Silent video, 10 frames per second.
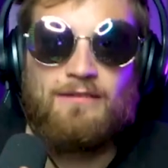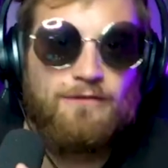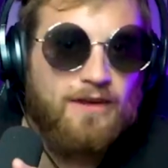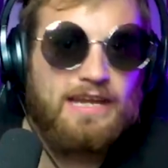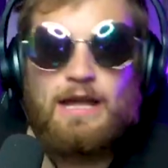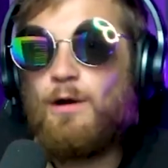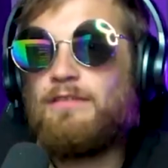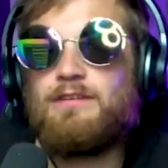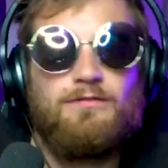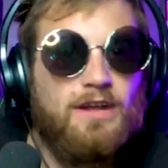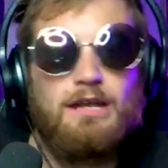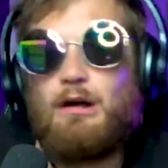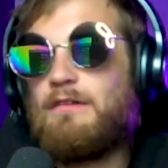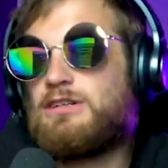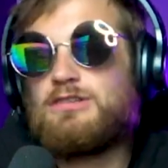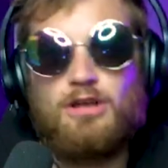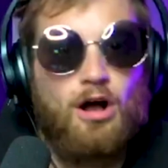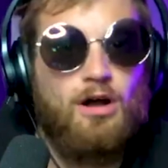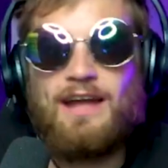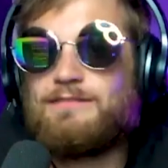Video after video, after song,